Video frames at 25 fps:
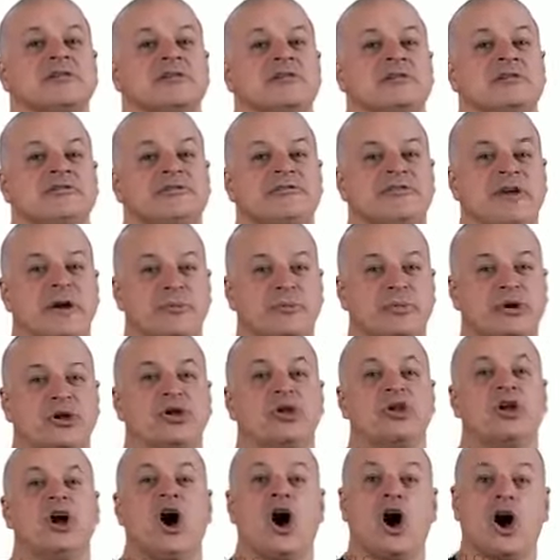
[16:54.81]
femoral
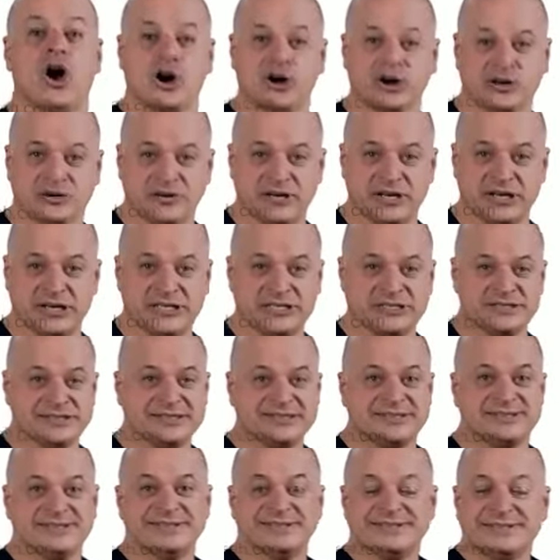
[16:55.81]
arteries.
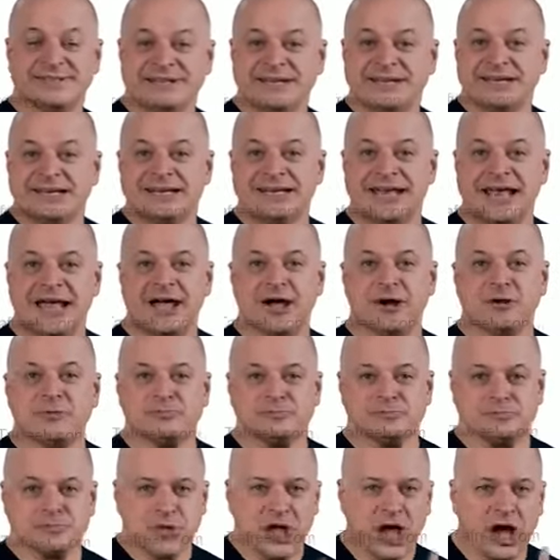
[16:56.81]
Now,
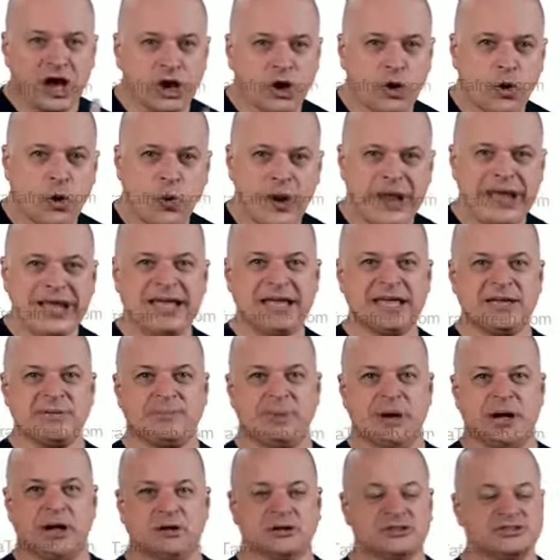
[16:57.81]
a Quinky
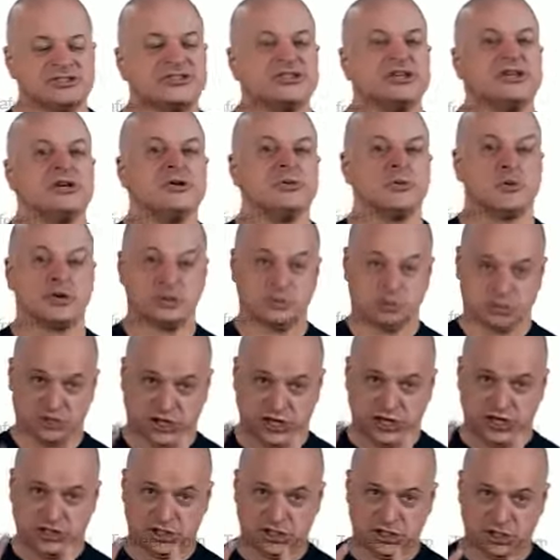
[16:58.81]
pulse, which we're going
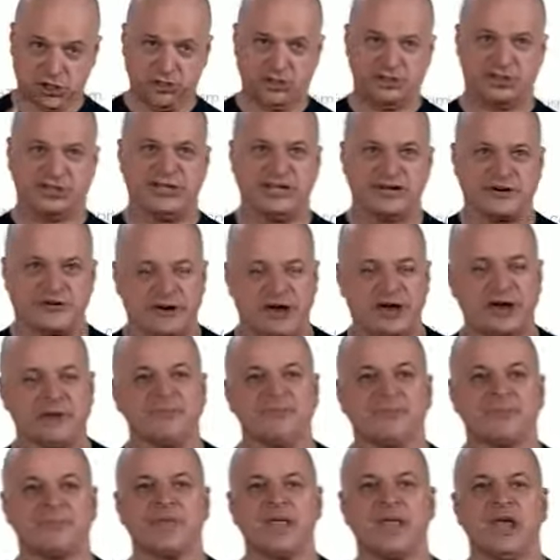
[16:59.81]
to show you later on,
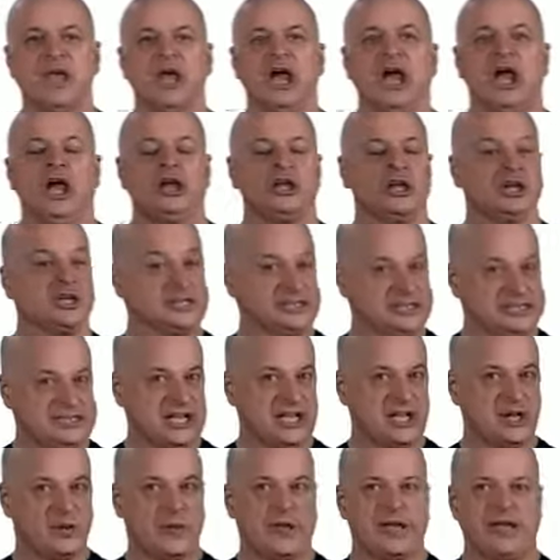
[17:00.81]
you're going to see a
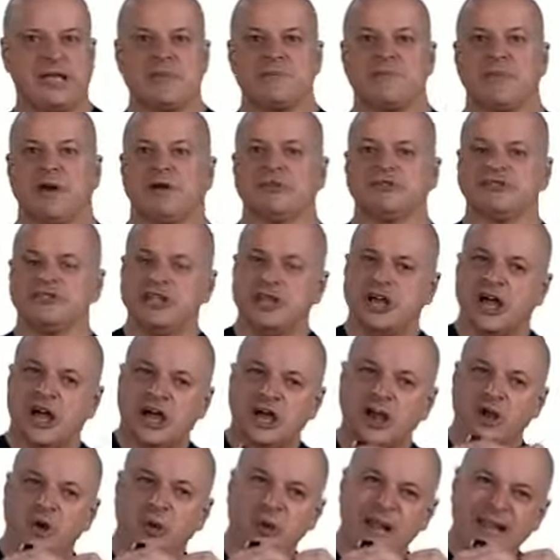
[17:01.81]
Quinky pulse. A
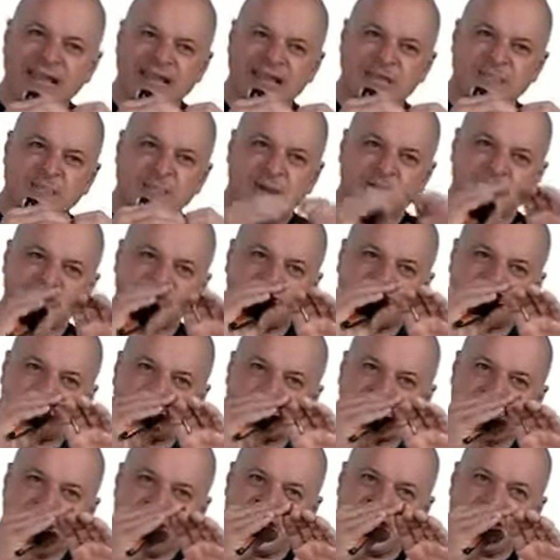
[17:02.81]
Quinky pulse is a
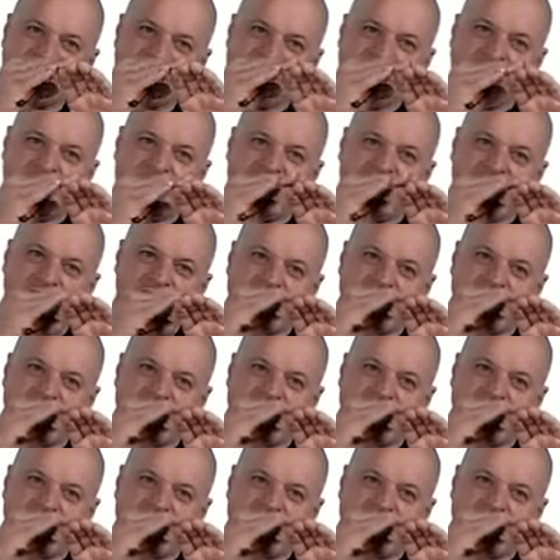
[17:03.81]
sign of